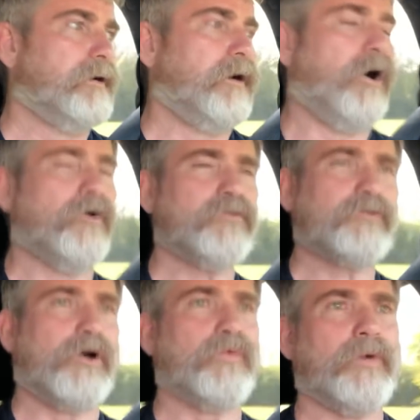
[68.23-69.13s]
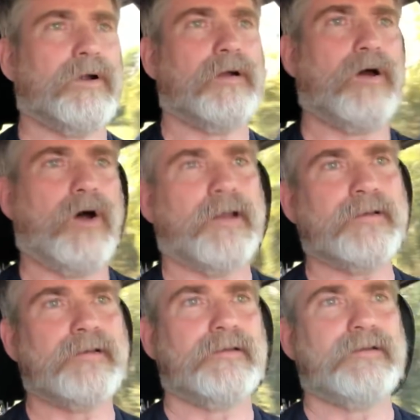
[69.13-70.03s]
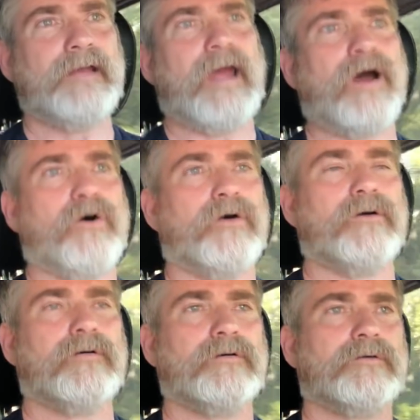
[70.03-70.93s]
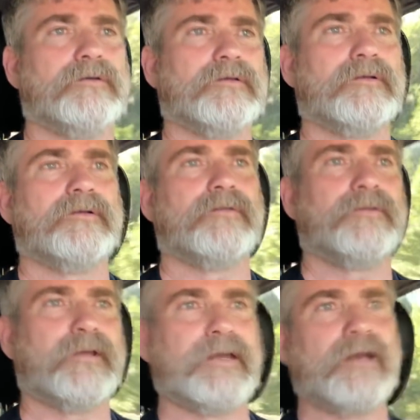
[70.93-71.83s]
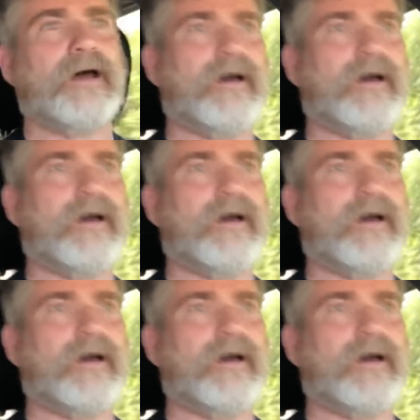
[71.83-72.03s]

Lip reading: Also, we're on now the